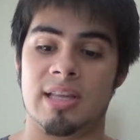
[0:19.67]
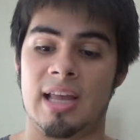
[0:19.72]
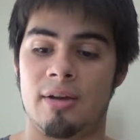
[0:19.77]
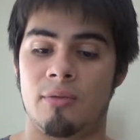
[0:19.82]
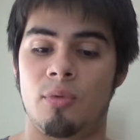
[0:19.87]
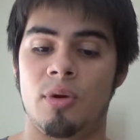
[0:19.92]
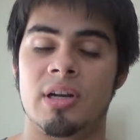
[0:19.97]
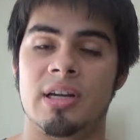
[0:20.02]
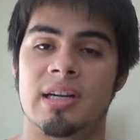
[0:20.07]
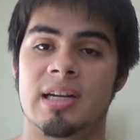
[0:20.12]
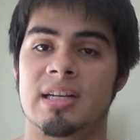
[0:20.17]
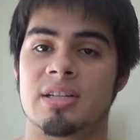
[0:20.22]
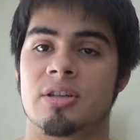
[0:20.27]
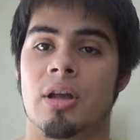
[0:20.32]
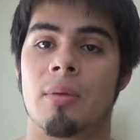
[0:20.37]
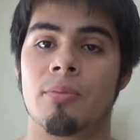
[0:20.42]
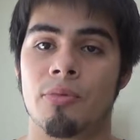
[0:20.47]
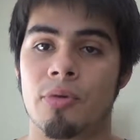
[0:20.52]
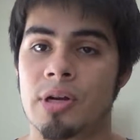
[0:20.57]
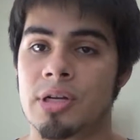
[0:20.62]
like running his
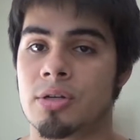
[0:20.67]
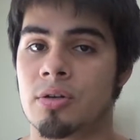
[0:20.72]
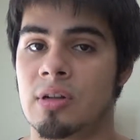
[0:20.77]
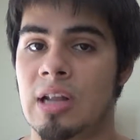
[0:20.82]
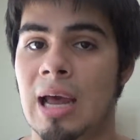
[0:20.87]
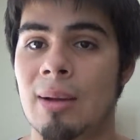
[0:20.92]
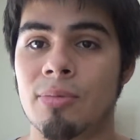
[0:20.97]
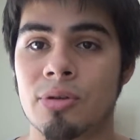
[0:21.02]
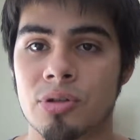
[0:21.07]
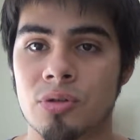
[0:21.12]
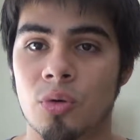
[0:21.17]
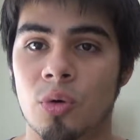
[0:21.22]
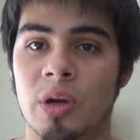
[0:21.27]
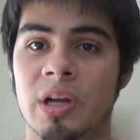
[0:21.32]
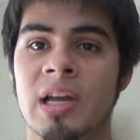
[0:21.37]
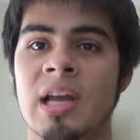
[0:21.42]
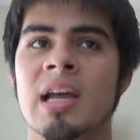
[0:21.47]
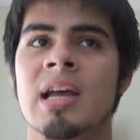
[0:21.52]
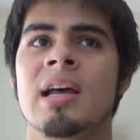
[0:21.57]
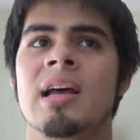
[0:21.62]
operational laboratory.